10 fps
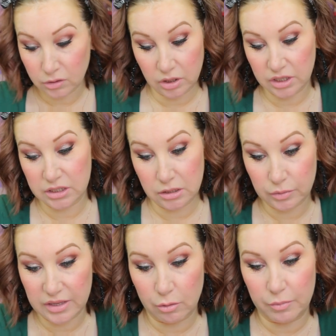Goodness knows
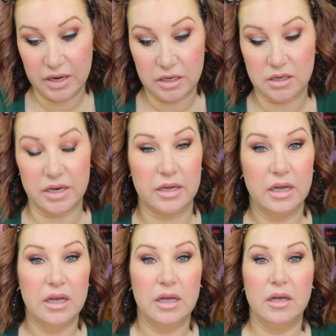when that will be, because I
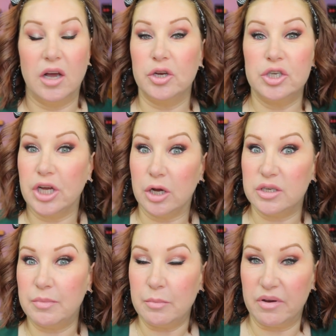usually go
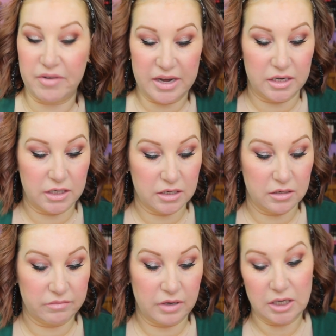to meet my friend
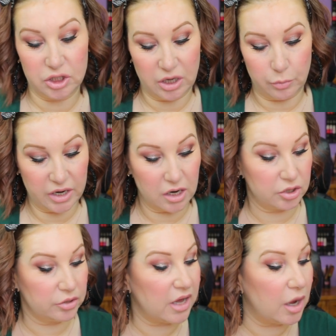for lunch and we can't
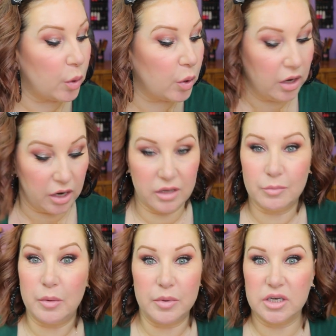do that at the
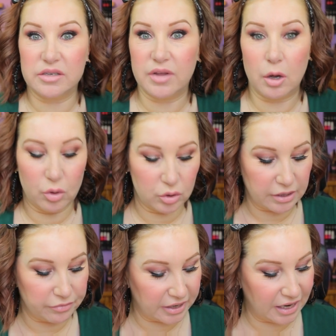moment because of the whole
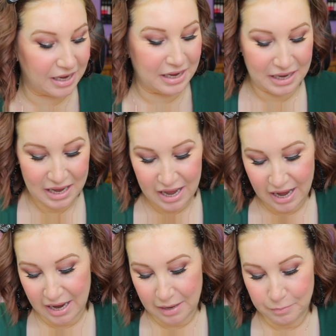lockdown thing.
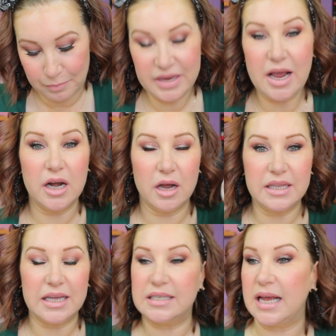But yeah, I
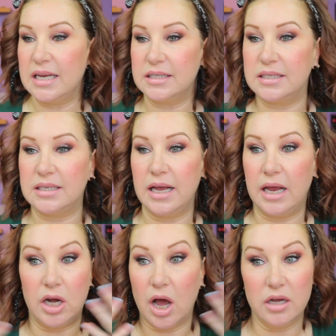like this.
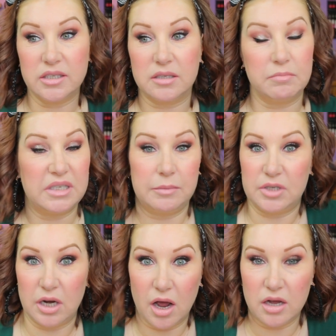It lasts, it seems
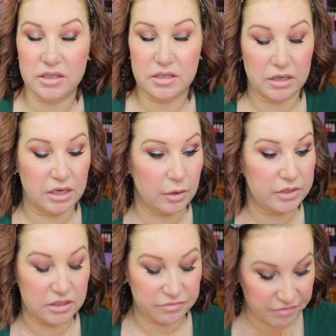to last, you know, it
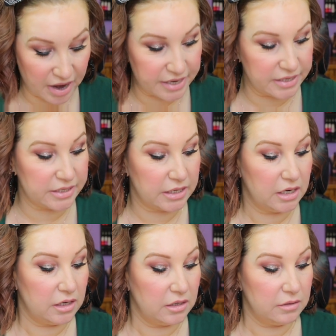doesn't fade.
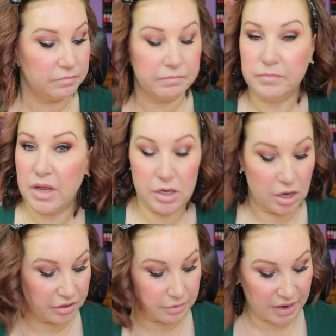
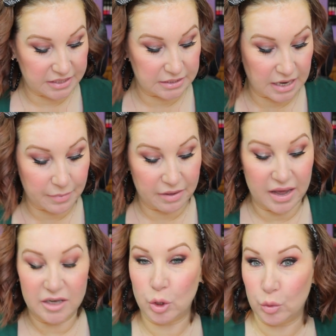Nothing bad to say about
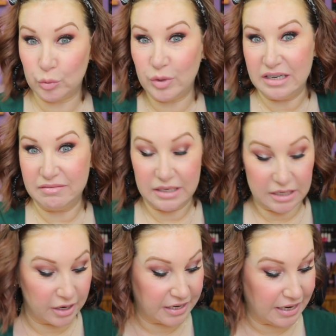that at all. Really
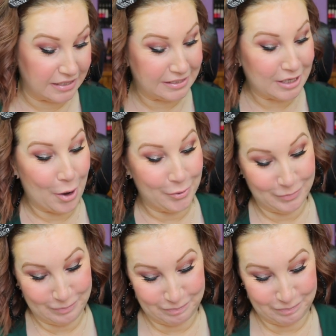like it. So